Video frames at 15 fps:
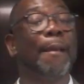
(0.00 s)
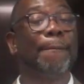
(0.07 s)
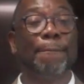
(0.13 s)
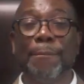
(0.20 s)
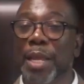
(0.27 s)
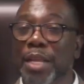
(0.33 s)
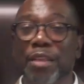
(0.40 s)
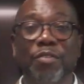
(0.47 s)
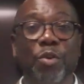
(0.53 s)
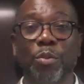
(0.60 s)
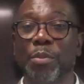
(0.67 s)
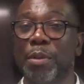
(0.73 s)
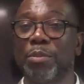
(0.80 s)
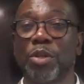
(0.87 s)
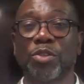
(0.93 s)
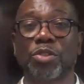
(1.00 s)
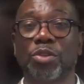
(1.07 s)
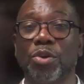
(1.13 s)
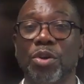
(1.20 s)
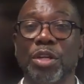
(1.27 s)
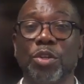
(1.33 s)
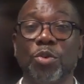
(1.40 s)
Many of you remember the
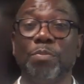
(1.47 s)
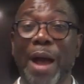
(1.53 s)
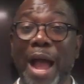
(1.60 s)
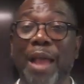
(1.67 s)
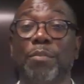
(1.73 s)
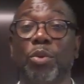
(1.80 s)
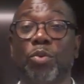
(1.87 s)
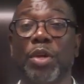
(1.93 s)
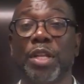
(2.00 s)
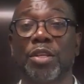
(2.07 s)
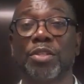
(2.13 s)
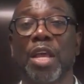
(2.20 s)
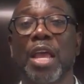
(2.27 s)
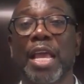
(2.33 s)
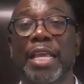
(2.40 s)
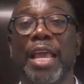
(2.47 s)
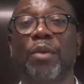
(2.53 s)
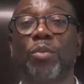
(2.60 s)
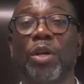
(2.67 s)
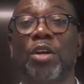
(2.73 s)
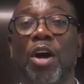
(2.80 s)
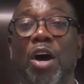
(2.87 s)
story. Your Bible readers
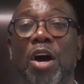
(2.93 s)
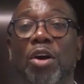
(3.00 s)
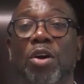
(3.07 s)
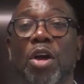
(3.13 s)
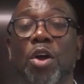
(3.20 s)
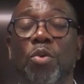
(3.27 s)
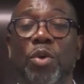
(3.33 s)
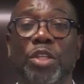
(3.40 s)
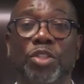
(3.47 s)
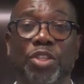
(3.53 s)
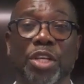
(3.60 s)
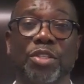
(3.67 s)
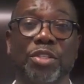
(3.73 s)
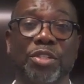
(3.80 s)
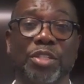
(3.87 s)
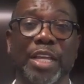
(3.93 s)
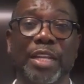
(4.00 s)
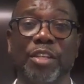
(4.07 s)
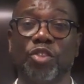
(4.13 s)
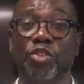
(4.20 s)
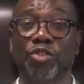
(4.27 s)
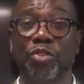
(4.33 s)
can recall when Jesus had
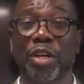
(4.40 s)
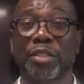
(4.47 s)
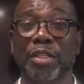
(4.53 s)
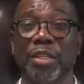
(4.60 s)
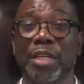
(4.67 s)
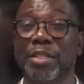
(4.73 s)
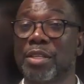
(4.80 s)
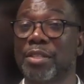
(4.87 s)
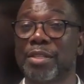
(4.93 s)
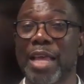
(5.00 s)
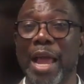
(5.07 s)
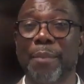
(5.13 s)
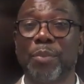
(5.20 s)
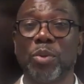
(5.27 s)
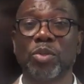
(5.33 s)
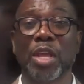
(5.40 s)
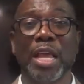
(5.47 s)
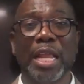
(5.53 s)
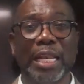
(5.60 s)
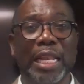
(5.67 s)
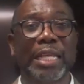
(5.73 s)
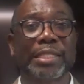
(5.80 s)
instructed his disciples,
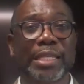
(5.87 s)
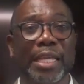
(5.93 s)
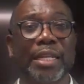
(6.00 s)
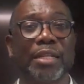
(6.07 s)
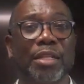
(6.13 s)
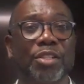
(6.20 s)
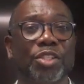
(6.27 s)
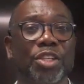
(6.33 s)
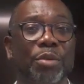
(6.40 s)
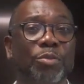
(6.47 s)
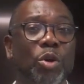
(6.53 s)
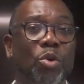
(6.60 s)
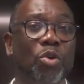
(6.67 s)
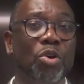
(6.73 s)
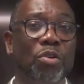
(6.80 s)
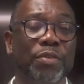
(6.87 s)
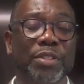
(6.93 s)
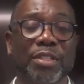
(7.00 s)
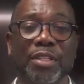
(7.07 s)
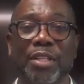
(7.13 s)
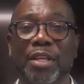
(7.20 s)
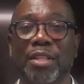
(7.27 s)
let's get in the ship, go over
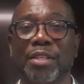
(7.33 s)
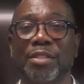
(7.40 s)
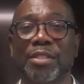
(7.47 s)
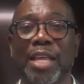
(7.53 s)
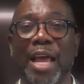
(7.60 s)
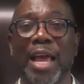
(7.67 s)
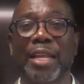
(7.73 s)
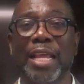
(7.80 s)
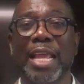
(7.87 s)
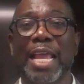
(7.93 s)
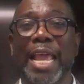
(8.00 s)
to the other side.